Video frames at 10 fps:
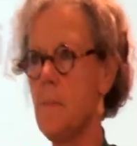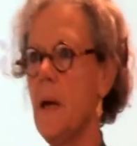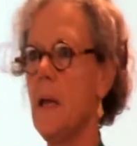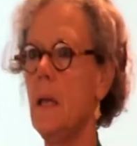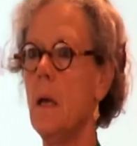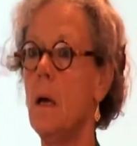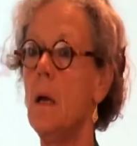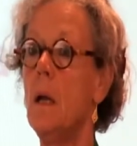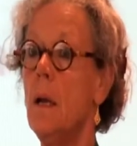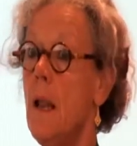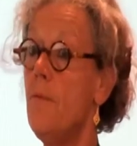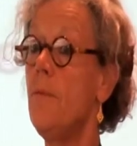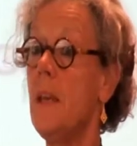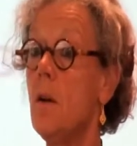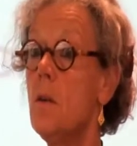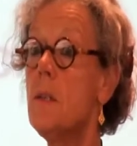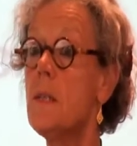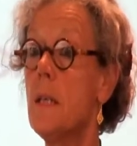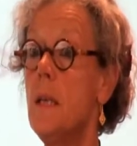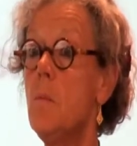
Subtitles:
by Lev Vygotsky,